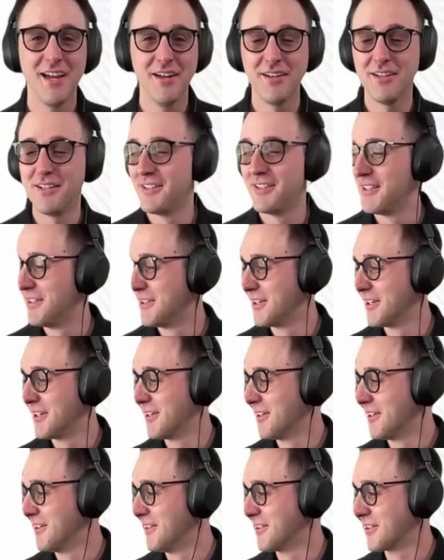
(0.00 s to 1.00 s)

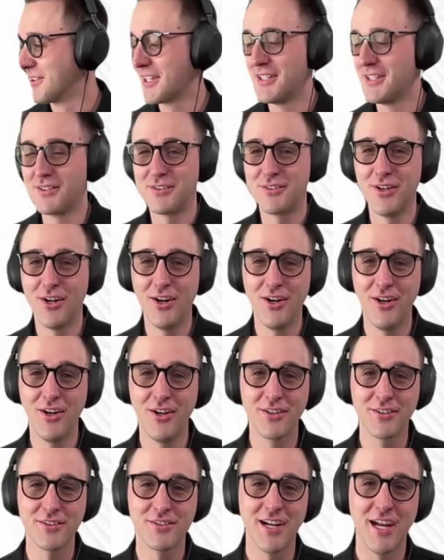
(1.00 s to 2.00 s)
they're getting
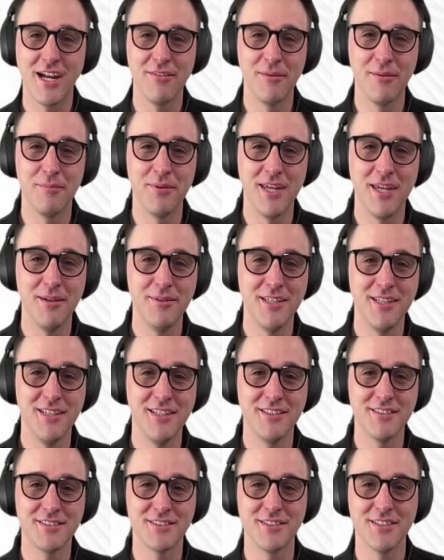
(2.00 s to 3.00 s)
dogs, they're having
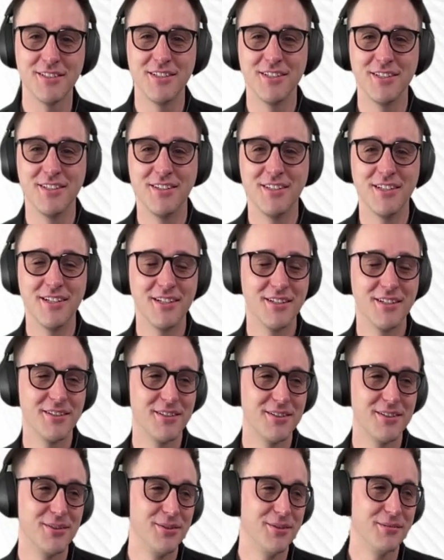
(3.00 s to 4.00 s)
babies,
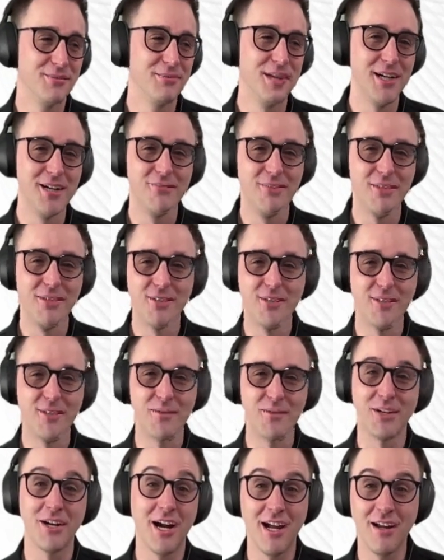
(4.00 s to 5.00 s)
they're buying video games,
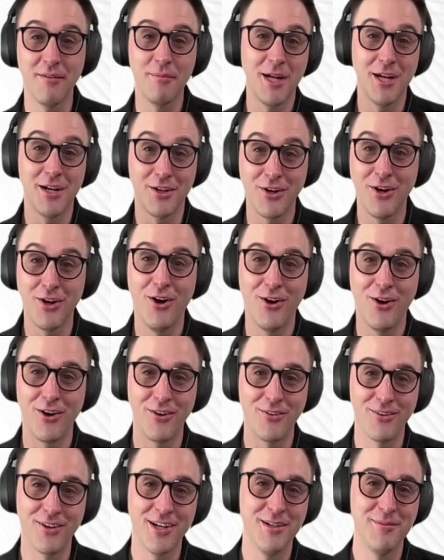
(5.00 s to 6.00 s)
whatever. I buy a car,
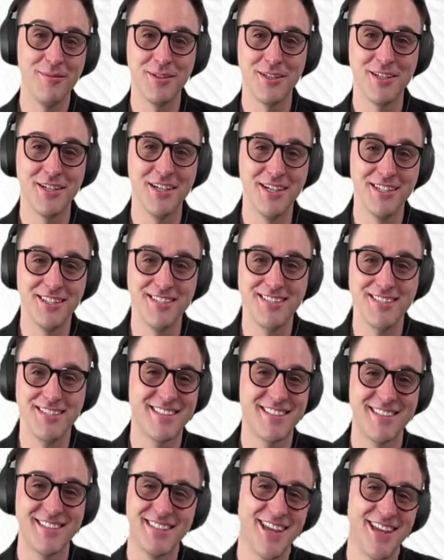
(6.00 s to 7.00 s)
right?
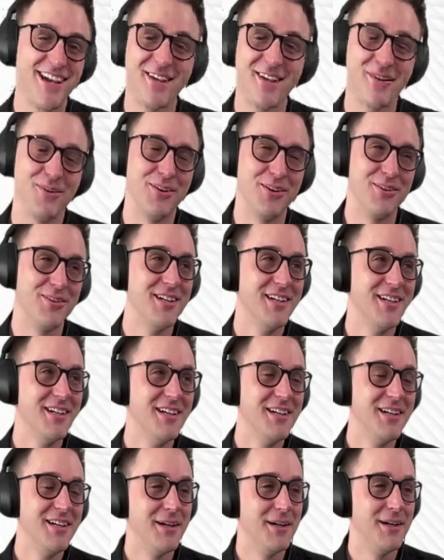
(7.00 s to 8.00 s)
Because I don't
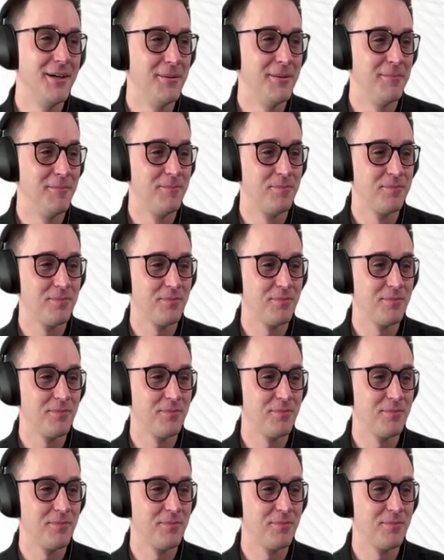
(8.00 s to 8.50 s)
know.